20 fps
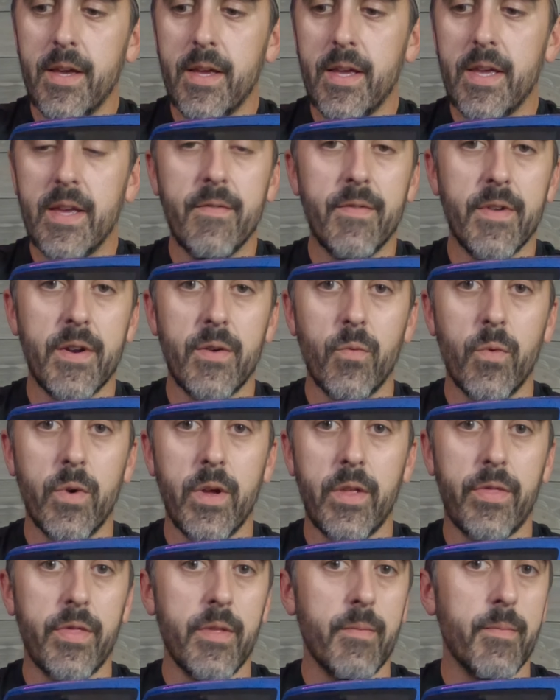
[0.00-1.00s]
Even
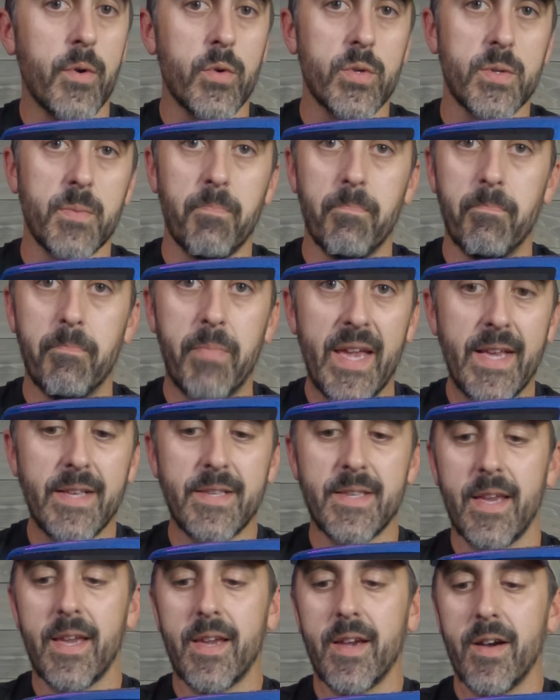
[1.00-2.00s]
with the most
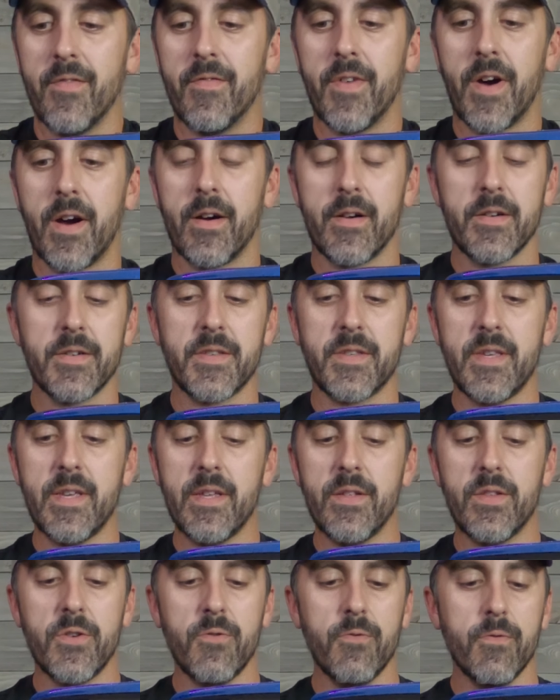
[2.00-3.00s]
basic of
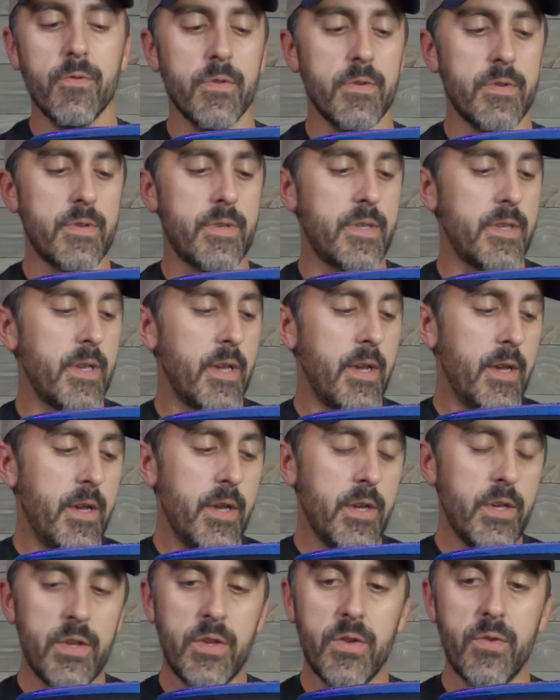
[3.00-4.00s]
RC tools,
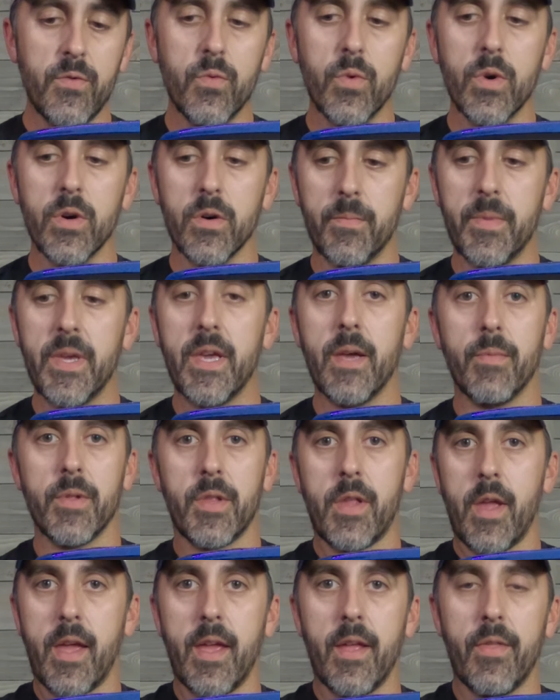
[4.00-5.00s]
you will be able
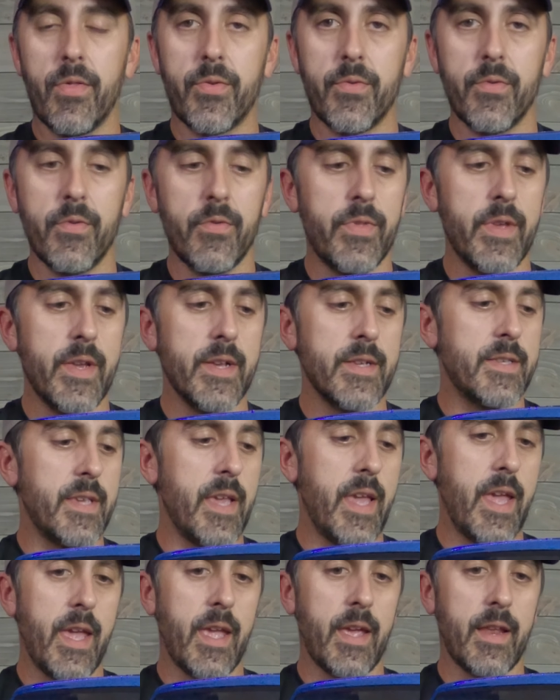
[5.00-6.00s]
to get through this
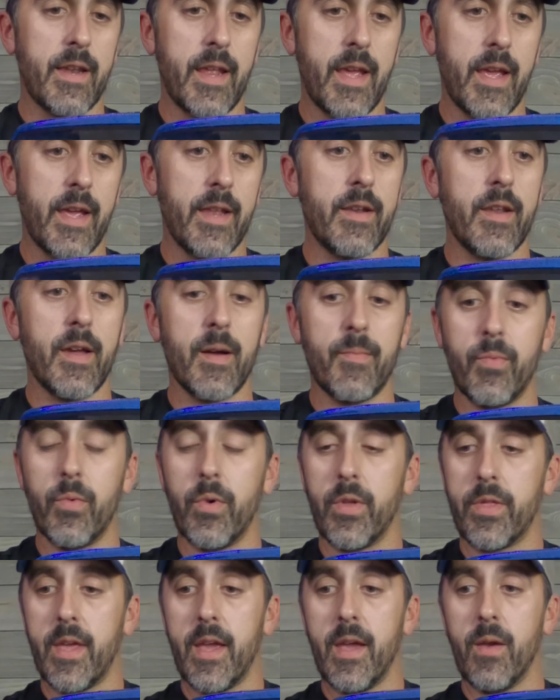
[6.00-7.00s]
and end up
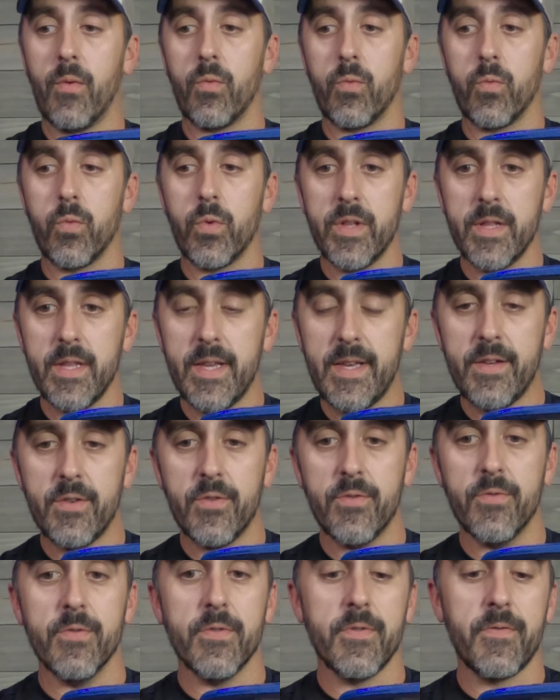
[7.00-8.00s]
with a really
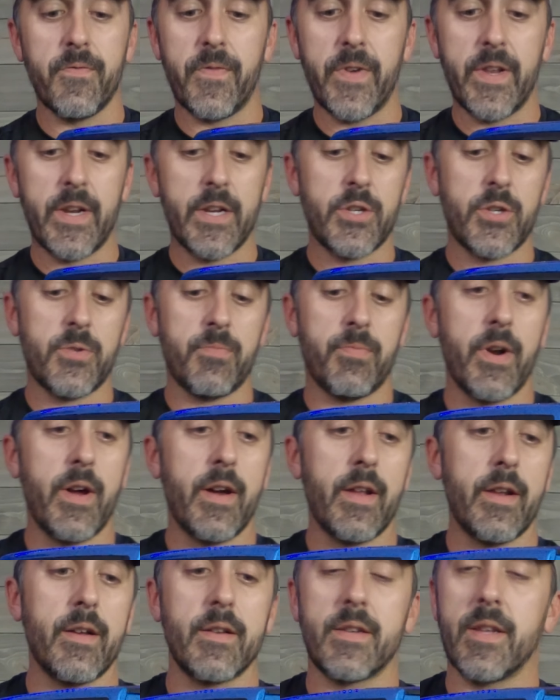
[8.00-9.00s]
cool finished
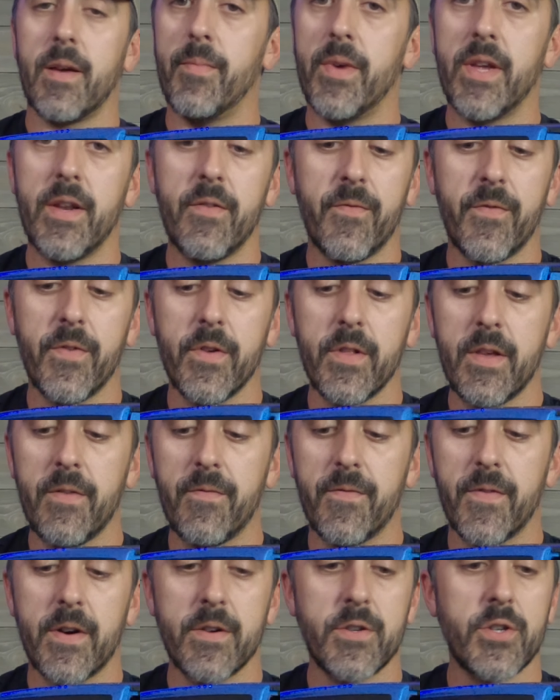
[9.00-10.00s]
product. I mean, fully
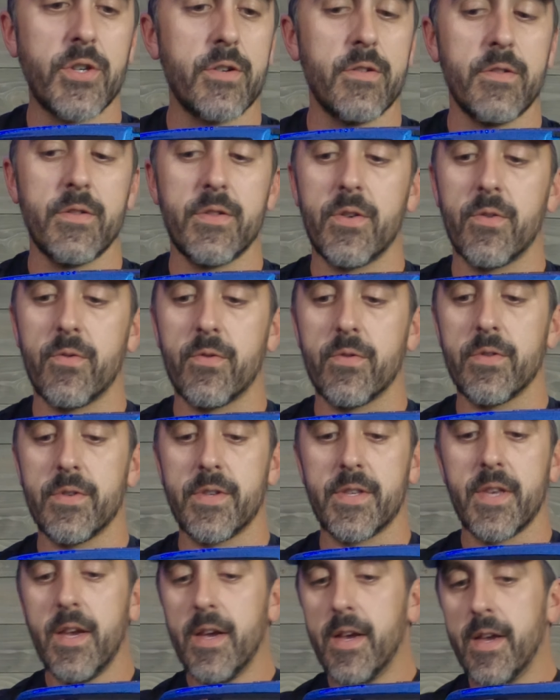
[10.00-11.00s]
functional doors.